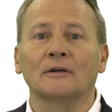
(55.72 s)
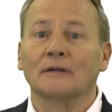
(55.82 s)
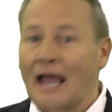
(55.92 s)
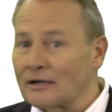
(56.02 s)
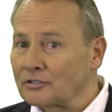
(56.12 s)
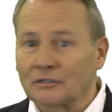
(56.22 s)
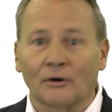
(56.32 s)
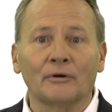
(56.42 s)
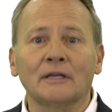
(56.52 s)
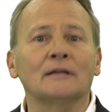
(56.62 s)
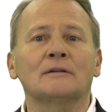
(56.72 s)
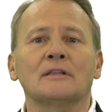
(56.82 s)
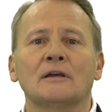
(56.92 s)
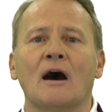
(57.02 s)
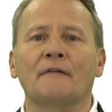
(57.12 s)
you're actually going into
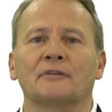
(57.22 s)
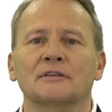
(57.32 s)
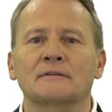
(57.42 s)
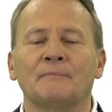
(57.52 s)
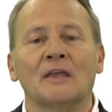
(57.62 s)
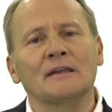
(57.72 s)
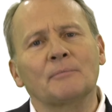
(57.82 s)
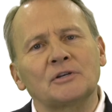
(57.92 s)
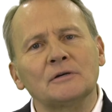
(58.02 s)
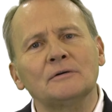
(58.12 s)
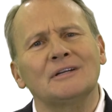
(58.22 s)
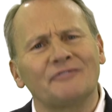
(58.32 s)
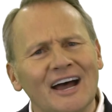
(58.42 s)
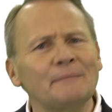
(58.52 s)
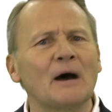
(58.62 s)
the office. Number 2,
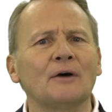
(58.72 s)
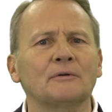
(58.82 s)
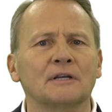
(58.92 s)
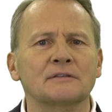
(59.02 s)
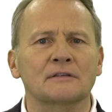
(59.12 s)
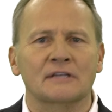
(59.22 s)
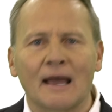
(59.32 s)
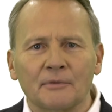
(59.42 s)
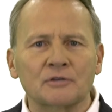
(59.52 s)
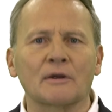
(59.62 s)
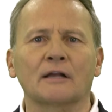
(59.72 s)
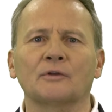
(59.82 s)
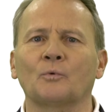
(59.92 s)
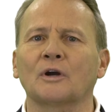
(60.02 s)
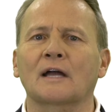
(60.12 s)
define boundaries. Establish
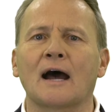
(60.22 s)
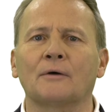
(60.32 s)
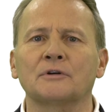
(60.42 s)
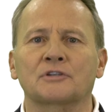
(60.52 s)
regular work hours,